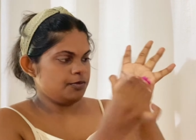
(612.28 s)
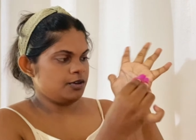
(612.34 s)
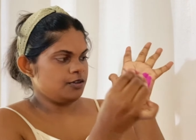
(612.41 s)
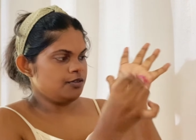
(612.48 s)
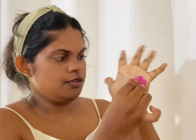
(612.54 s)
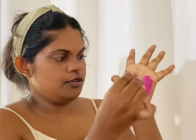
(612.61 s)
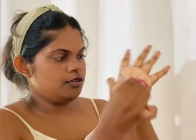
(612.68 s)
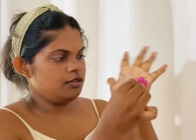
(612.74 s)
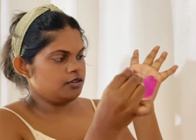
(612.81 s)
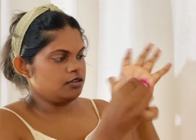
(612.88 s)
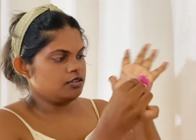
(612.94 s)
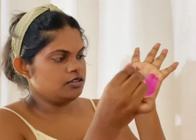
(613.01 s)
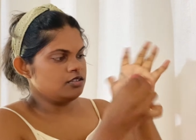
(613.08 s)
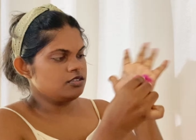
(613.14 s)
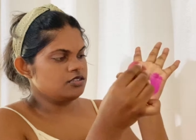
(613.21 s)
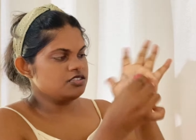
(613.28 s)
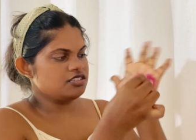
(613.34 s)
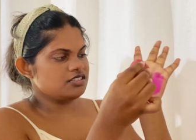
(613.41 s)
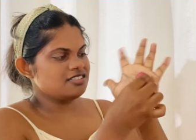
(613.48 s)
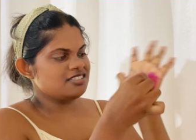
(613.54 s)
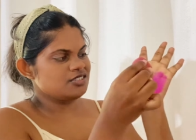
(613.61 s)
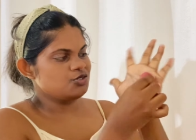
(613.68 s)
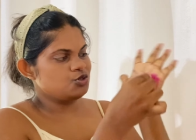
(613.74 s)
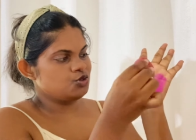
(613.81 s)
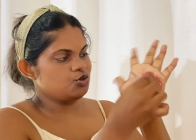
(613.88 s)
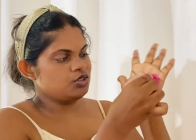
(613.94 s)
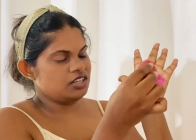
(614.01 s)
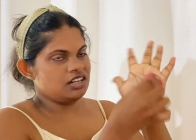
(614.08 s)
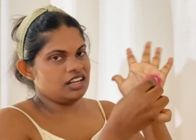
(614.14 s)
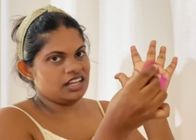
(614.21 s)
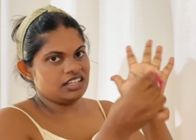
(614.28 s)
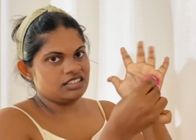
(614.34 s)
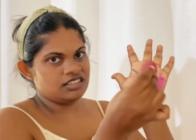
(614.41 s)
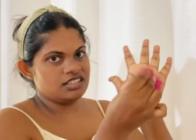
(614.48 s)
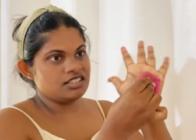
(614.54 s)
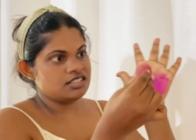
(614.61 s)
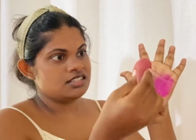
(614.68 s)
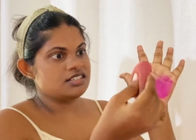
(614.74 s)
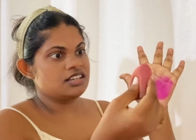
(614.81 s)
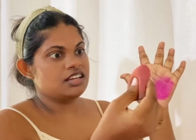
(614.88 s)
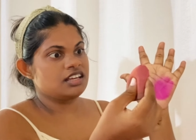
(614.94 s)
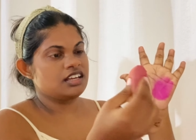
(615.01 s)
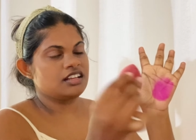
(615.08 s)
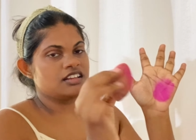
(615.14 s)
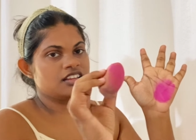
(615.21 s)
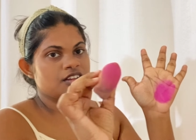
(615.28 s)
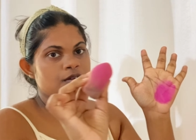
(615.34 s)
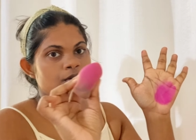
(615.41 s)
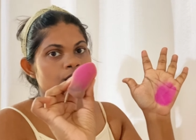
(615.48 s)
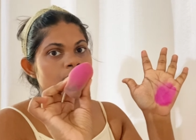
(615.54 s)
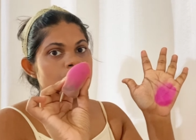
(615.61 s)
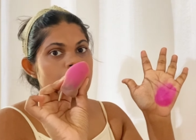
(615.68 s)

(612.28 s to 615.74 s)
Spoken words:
off just doing like this, taking the